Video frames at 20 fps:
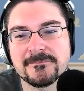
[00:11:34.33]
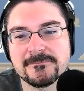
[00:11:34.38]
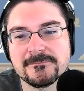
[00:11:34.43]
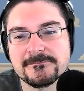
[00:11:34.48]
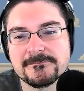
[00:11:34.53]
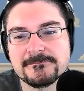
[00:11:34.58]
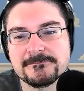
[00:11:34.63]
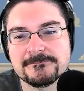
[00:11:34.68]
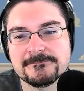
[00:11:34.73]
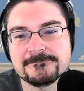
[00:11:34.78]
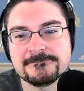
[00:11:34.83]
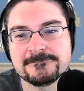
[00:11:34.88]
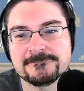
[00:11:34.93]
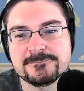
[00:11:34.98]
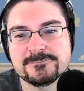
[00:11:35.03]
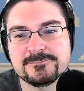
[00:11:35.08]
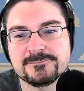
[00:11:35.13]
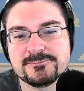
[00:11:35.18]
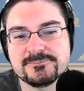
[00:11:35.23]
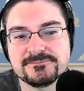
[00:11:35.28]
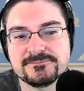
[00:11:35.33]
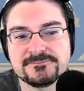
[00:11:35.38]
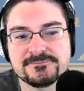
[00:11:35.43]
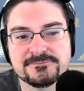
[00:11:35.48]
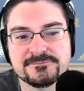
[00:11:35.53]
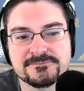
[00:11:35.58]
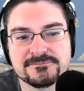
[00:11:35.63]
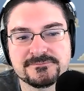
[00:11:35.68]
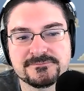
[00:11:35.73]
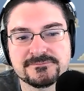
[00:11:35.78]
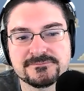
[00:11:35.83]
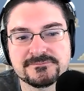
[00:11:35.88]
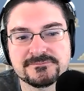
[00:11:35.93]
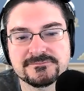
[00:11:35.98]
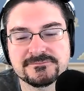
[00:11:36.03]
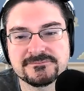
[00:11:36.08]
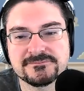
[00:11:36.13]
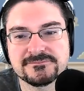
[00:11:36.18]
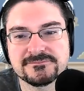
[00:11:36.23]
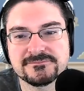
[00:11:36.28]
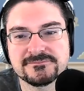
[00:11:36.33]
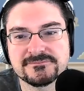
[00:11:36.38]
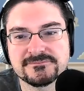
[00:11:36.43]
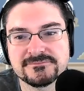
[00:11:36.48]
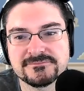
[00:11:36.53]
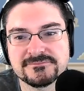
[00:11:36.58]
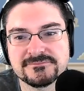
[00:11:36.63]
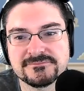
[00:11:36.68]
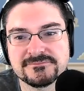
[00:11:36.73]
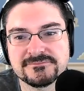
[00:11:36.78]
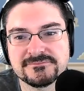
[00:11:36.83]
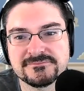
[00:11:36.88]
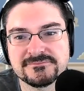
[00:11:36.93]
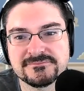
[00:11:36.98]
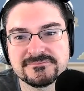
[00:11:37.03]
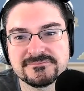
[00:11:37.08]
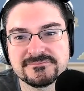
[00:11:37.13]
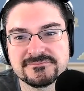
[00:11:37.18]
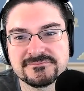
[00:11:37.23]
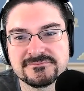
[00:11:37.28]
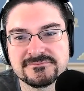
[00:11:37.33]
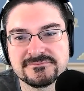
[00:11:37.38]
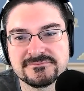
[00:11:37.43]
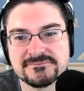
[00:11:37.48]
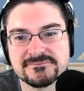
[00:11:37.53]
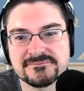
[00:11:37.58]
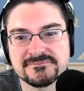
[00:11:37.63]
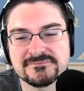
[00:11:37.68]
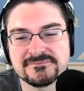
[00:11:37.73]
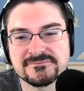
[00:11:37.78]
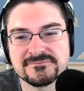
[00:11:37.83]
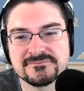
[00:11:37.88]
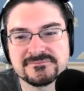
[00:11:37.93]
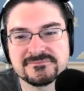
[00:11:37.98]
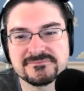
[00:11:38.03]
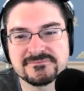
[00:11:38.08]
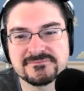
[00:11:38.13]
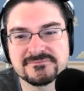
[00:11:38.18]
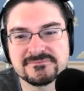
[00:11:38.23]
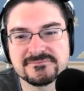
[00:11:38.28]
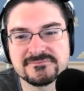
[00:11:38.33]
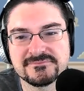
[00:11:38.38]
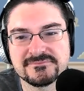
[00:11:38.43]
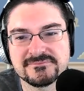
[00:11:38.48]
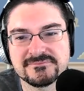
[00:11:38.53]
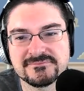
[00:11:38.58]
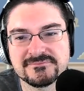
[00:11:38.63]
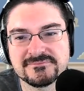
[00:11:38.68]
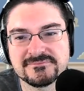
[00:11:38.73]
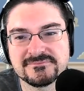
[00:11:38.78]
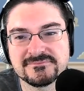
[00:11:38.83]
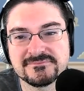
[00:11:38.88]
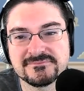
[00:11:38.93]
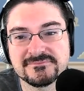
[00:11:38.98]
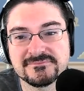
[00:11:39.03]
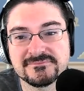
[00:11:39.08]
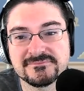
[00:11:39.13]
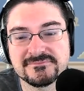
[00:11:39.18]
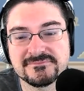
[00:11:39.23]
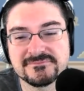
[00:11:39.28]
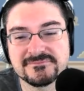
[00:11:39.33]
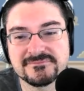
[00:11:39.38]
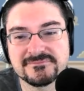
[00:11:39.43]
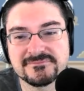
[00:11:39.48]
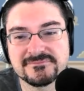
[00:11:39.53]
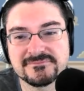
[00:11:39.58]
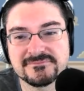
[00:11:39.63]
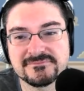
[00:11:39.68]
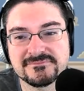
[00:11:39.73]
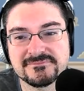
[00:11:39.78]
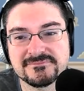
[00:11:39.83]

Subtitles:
This person isn't speaking.